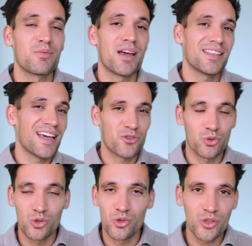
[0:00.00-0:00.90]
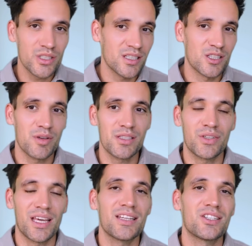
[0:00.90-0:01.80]
are about the actual clauses and
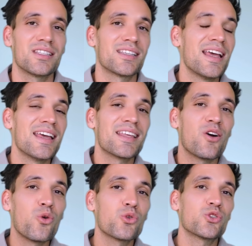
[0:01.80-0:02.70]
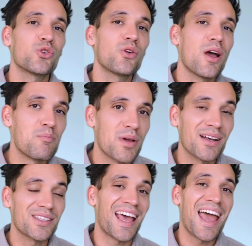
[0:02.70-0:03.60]
specifications, they're also
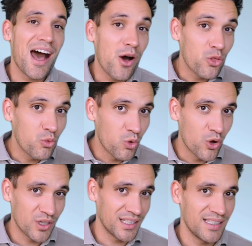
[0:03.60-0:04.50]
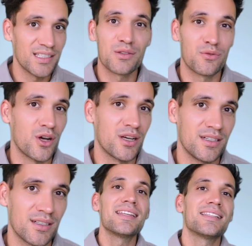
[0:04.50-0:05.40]
about how the work is defined.
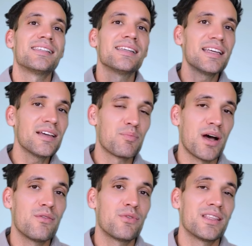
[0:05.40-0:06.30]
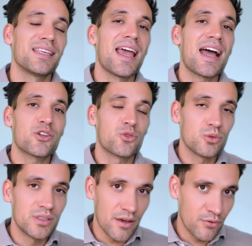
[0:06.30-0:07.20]
Then sitting above the
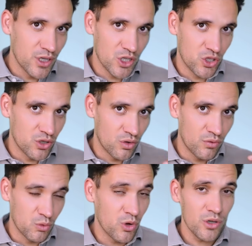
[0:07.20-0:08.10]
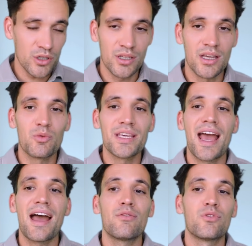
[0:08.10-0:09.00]
actual definition of the work, we
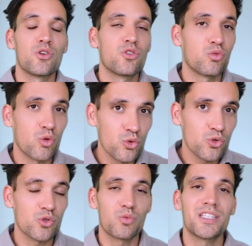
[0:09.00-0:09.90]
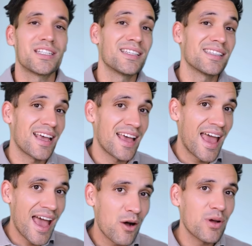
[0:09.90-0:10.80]
have the rules, which is
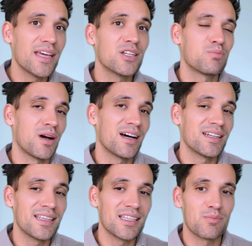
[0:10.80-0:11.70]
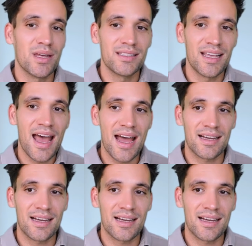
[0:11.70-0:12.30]
how each party is meant to